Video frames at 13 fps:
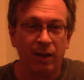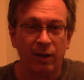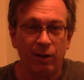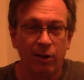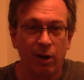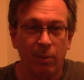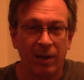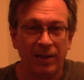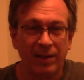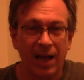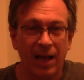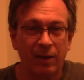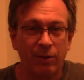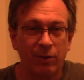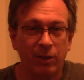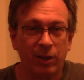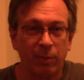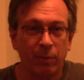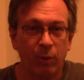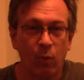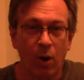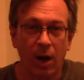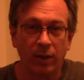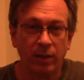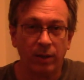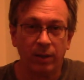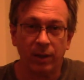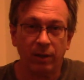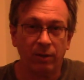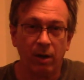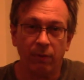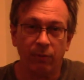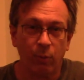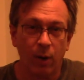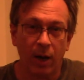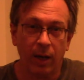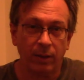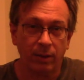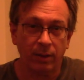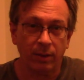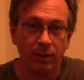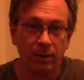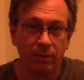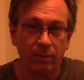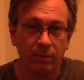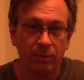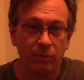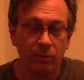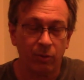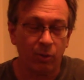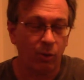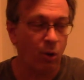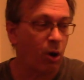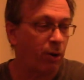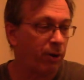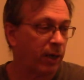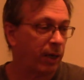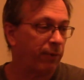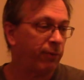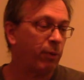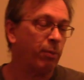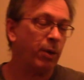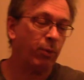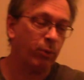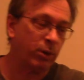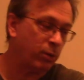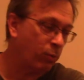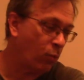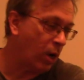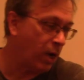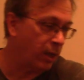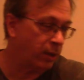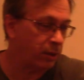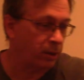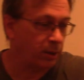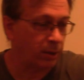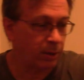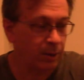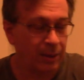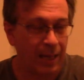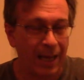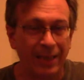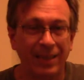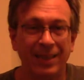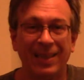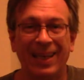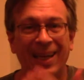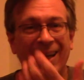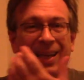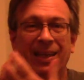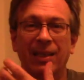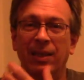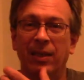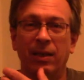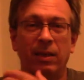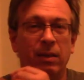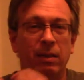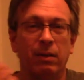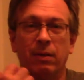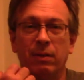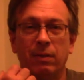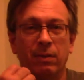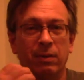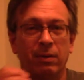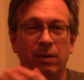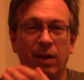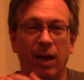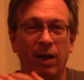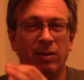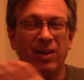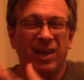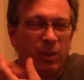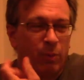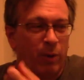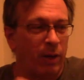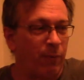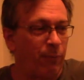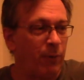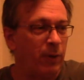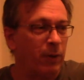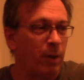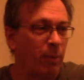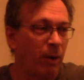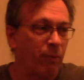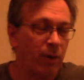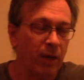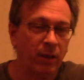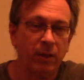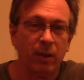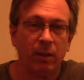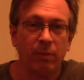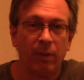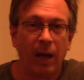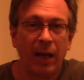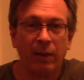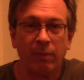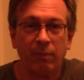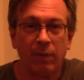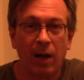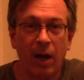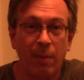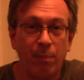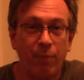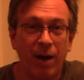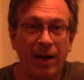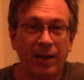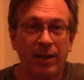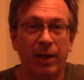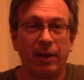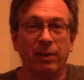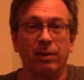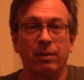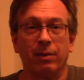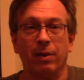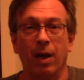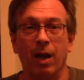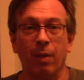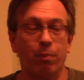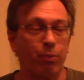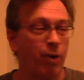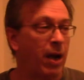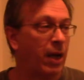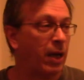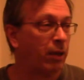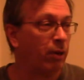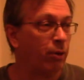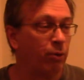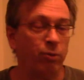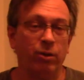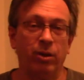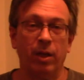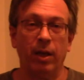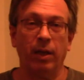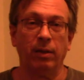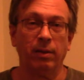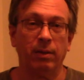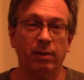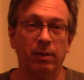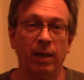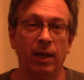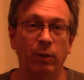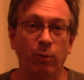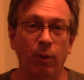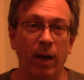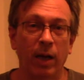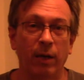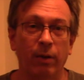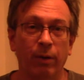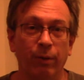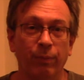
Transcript: you know, my dad used to give me watches. He loved watches. Laura gifted me with some watches. I just can't, I don't like the way they feel on my wrist, and I break things. I break and lose things. That's what I do.